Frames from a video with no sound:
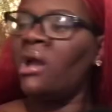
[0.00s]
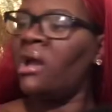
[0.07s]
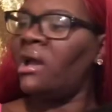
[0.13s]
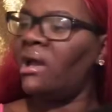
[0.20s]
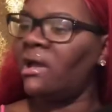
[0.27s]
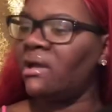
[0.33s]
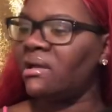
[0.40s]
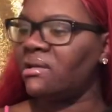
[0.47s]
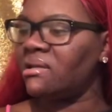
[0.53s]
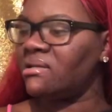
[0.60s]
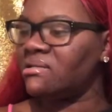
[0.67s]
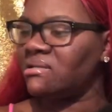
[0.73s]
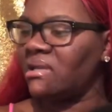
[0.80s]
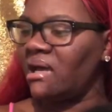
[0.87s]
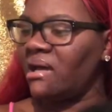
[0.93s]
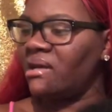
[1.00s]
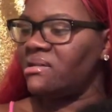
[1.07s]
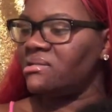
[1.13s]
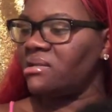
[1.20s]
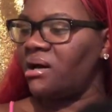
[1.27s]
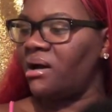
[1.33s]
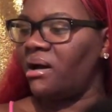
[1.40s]
And it
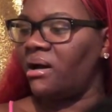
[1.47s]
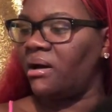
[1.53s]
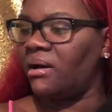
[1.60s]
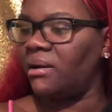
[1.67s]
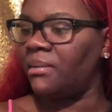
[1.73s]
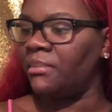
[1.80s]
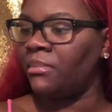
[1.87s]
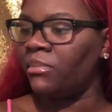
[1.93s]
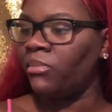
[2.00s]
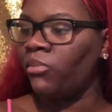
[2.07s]
says um,